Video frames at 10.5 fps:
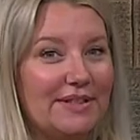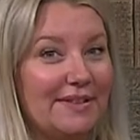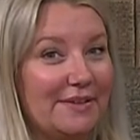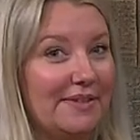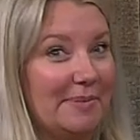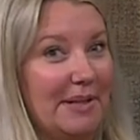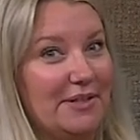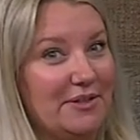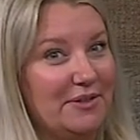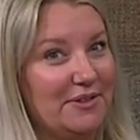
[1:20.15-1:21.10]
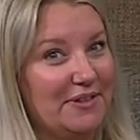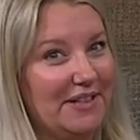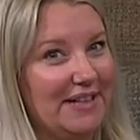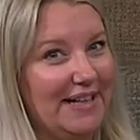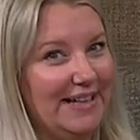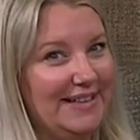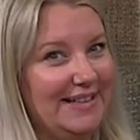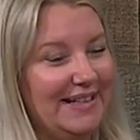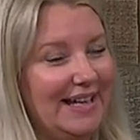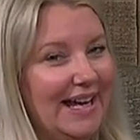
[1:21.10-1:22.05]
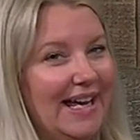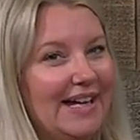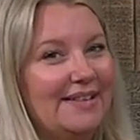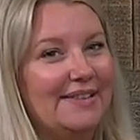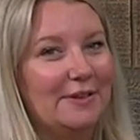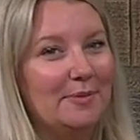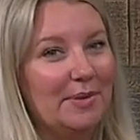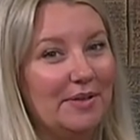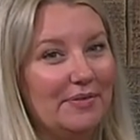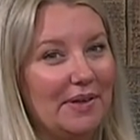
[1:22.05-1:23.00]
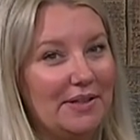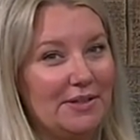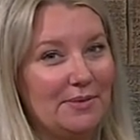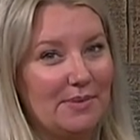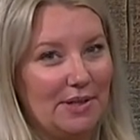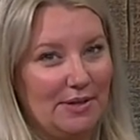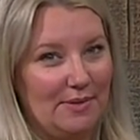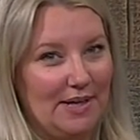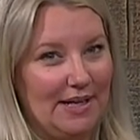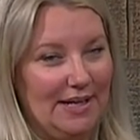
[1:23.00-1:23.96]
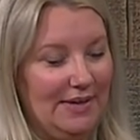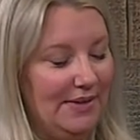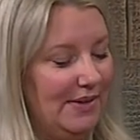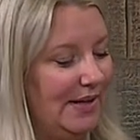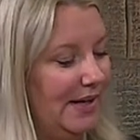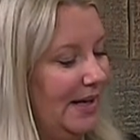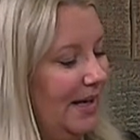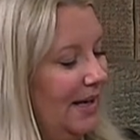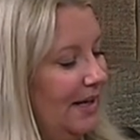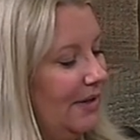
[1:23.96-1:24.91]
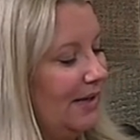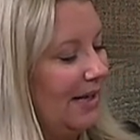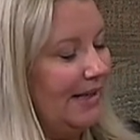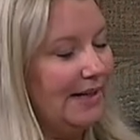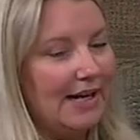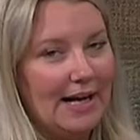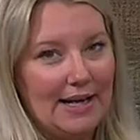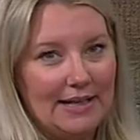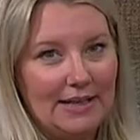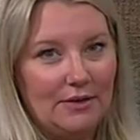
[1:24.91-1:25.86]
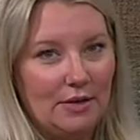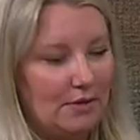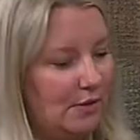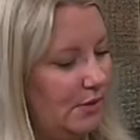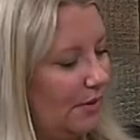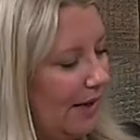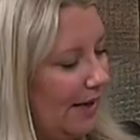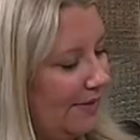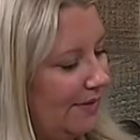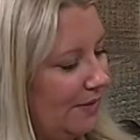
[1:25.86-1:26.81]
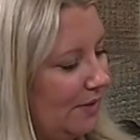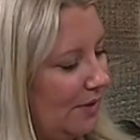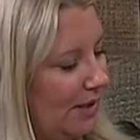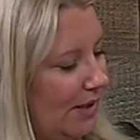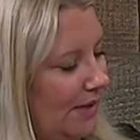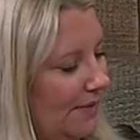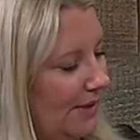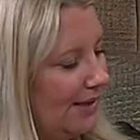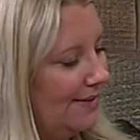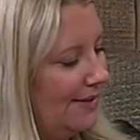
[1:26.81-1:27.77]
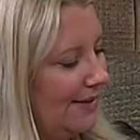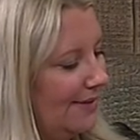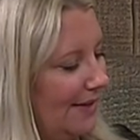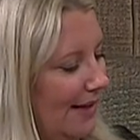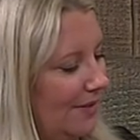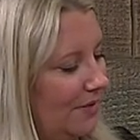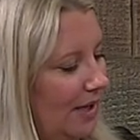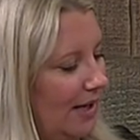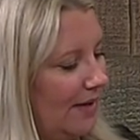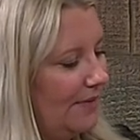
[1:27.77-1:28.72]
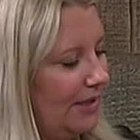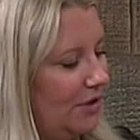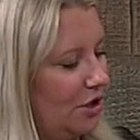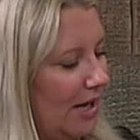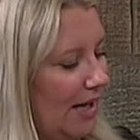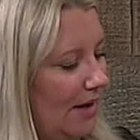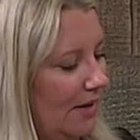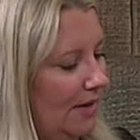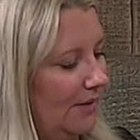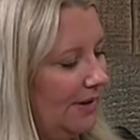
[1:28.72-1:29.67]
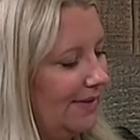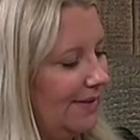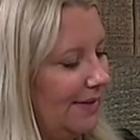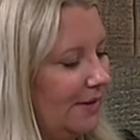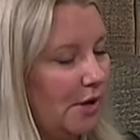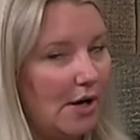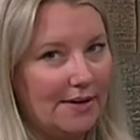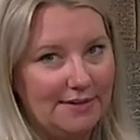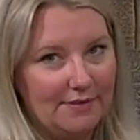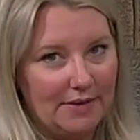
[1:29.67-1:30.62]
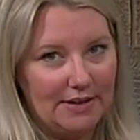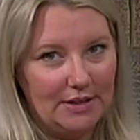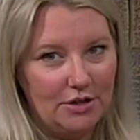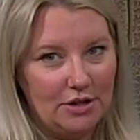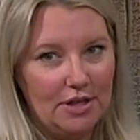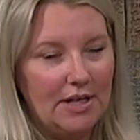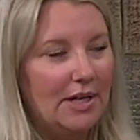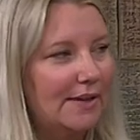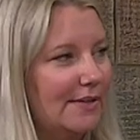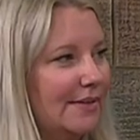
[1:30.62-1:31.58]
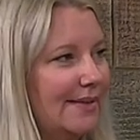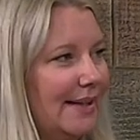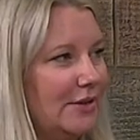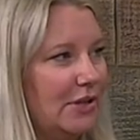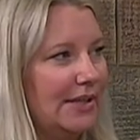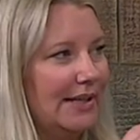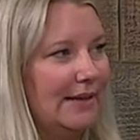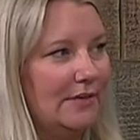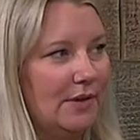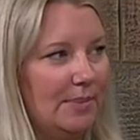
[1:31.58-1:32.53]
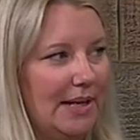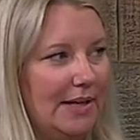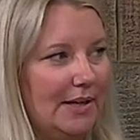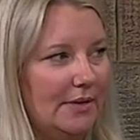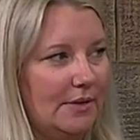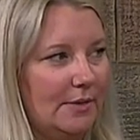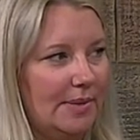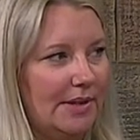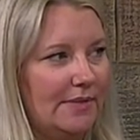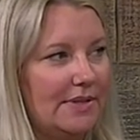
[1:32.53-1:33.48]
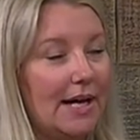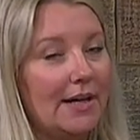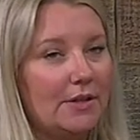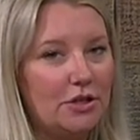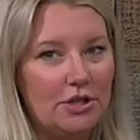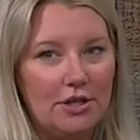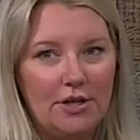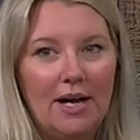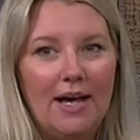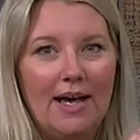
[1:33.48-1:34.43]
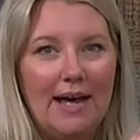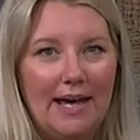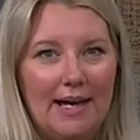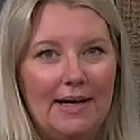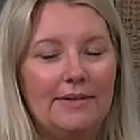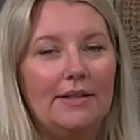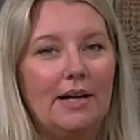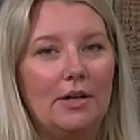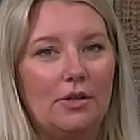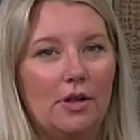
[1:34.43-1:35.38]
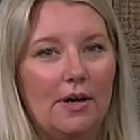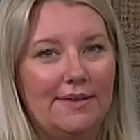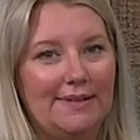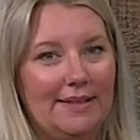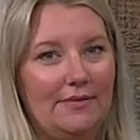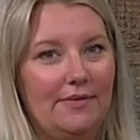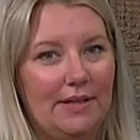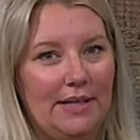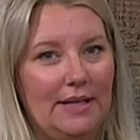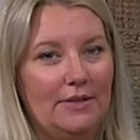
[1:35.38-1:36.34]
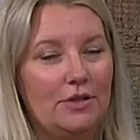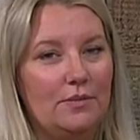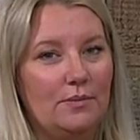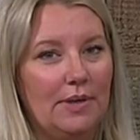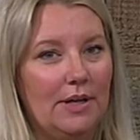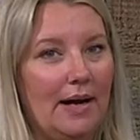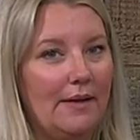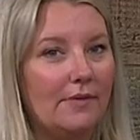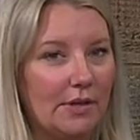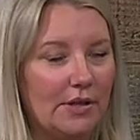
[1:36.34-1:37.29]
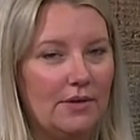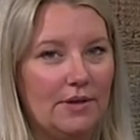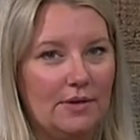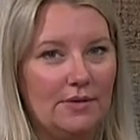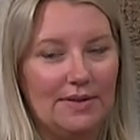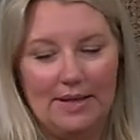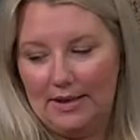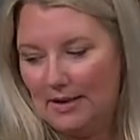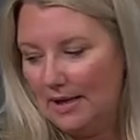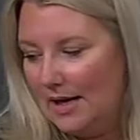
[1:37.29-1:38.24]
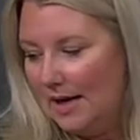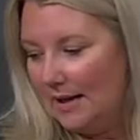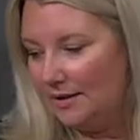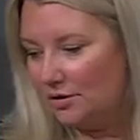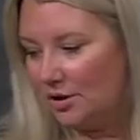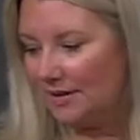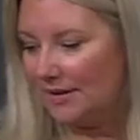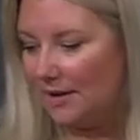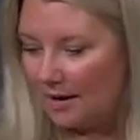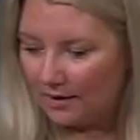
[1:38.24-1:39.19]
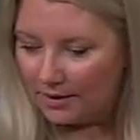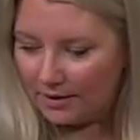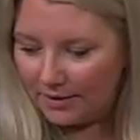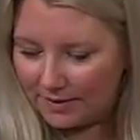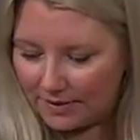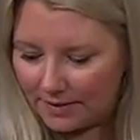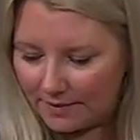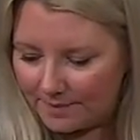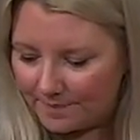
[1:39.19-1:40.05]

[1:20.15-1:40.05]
is our special treat, super fun to work with. You can get it at any local craft store. This is extra heavy gel. This is a gloss finish. So this is actually gonna give your painting a little bit of texture and a glossy finish wherever you use it. And it just colors